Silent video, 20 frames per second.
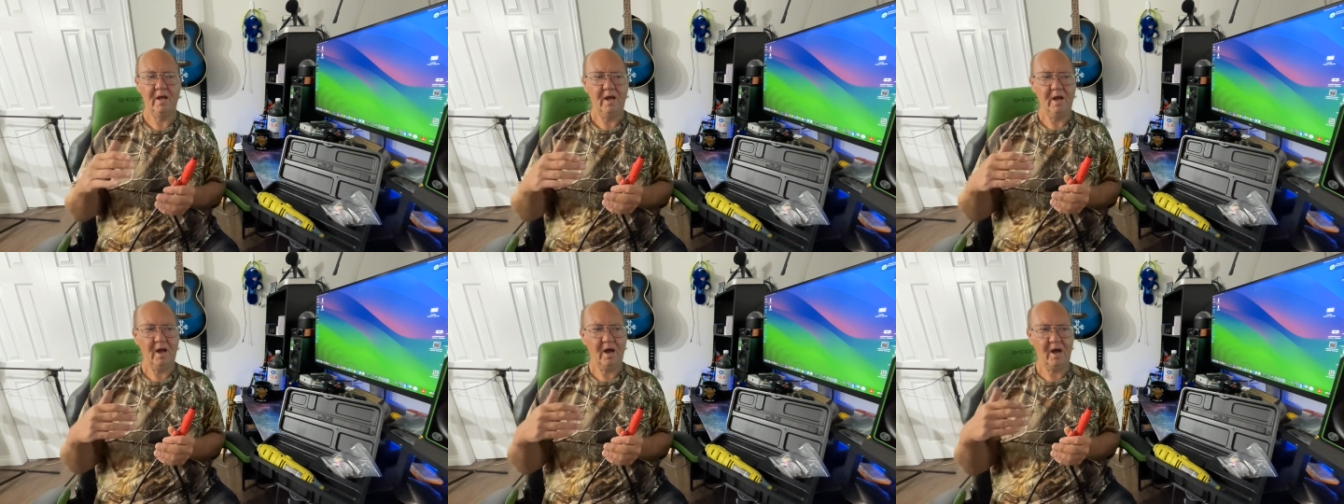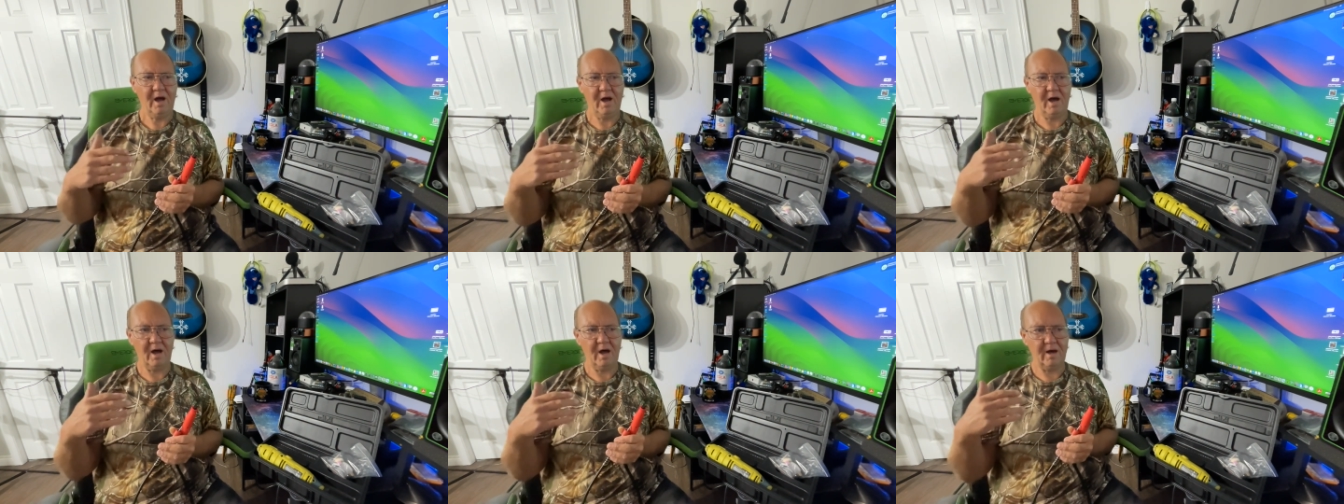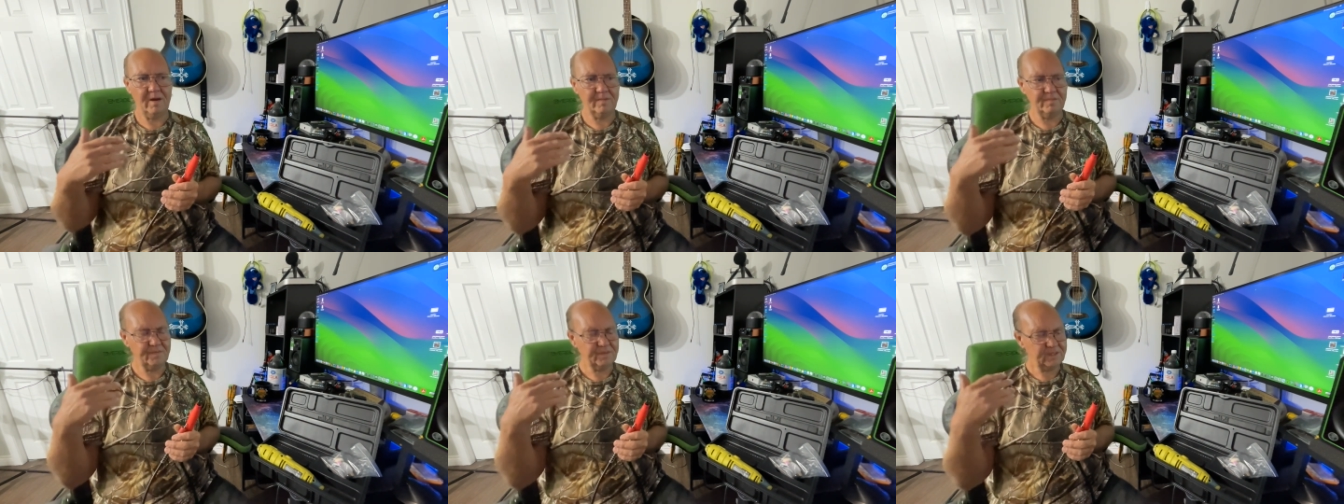
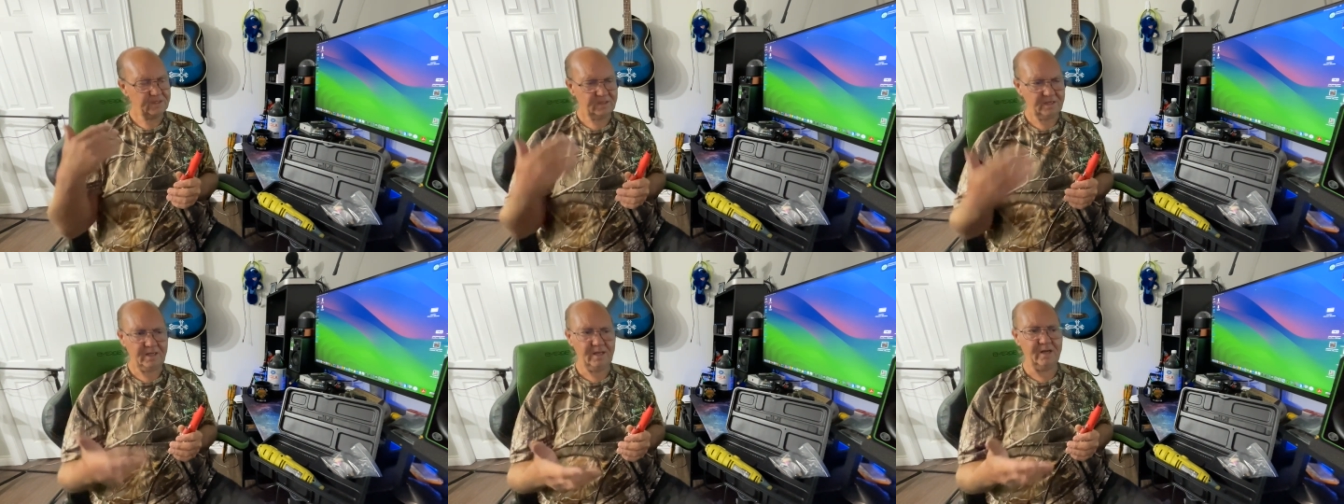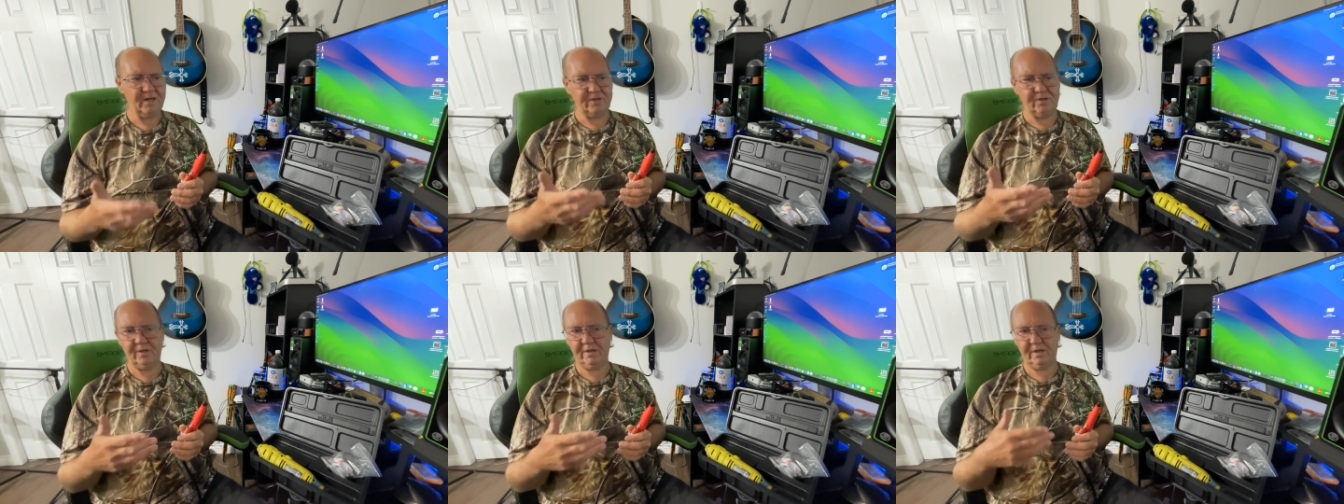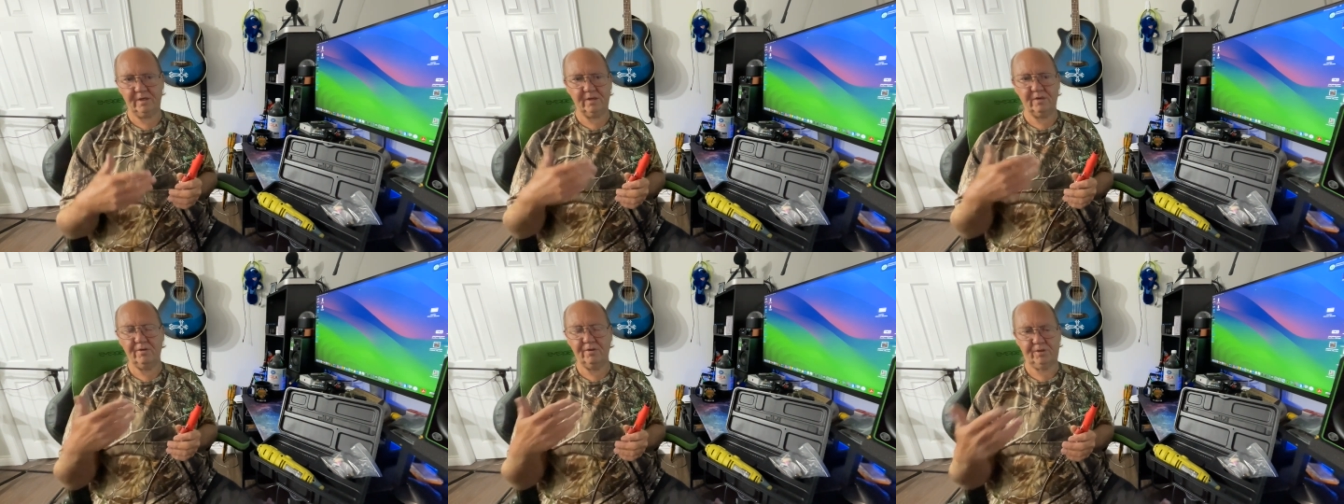yeah, you're
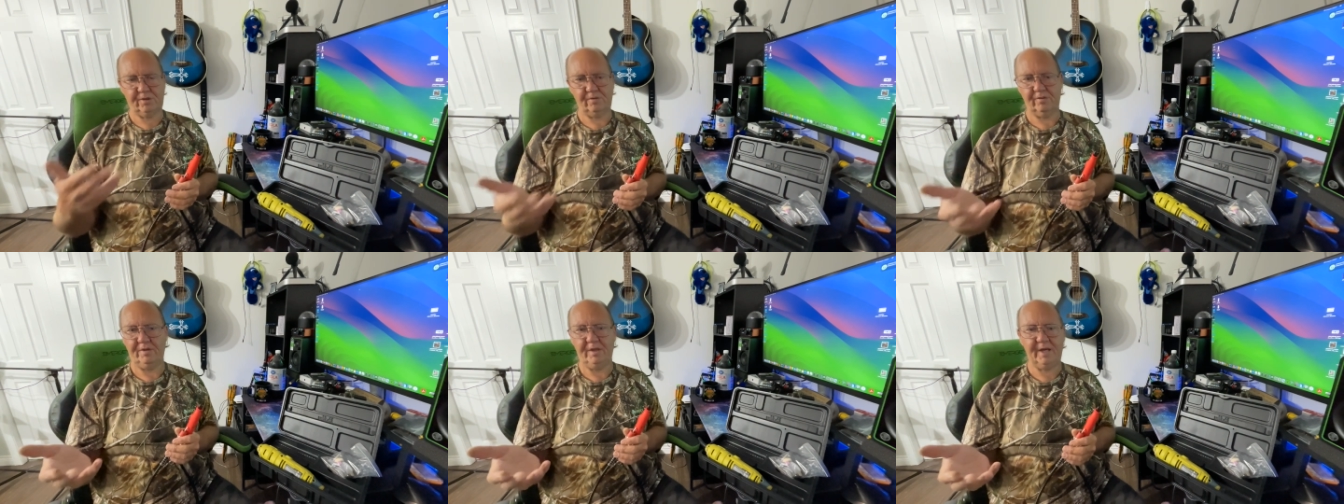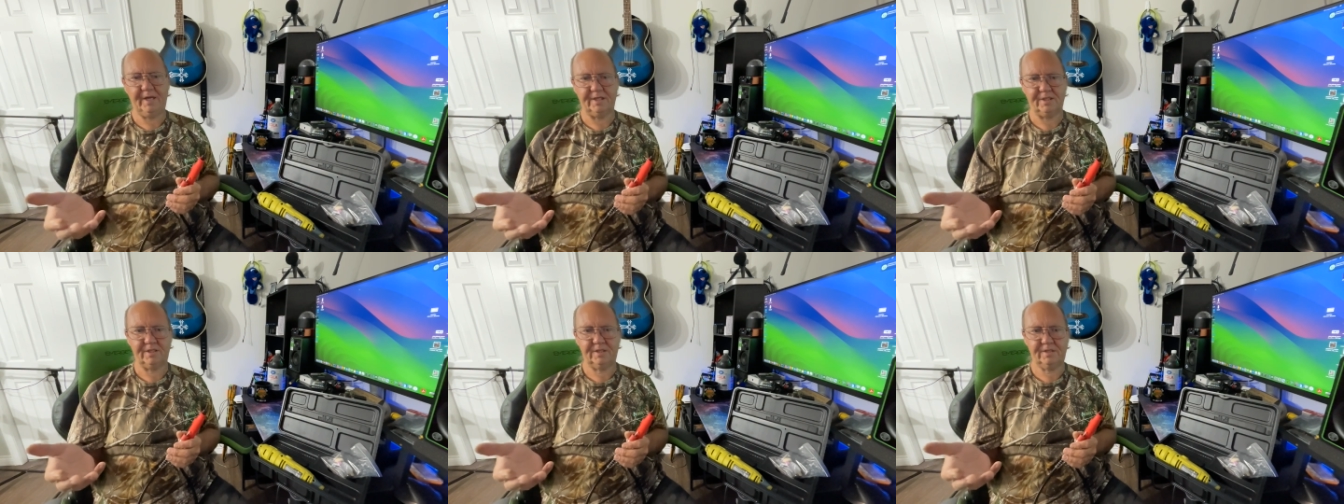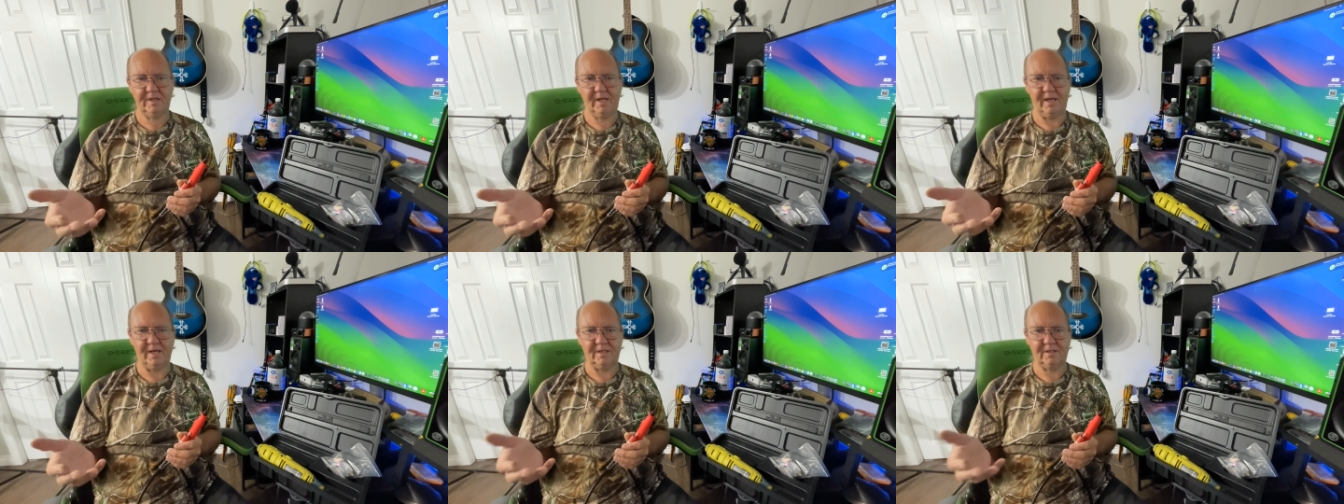going to go through a lot of
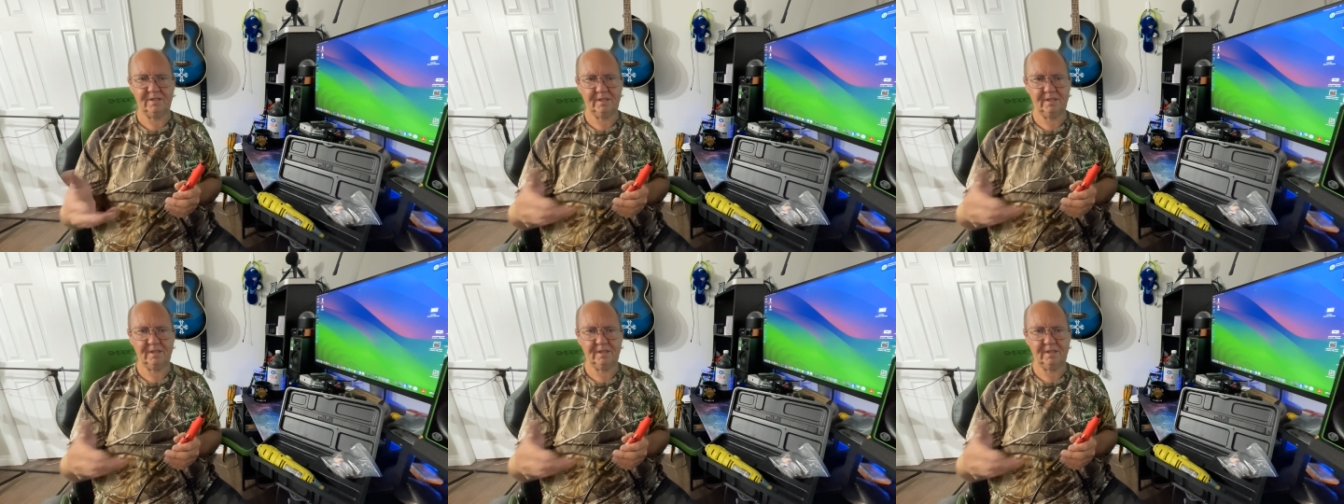snakes.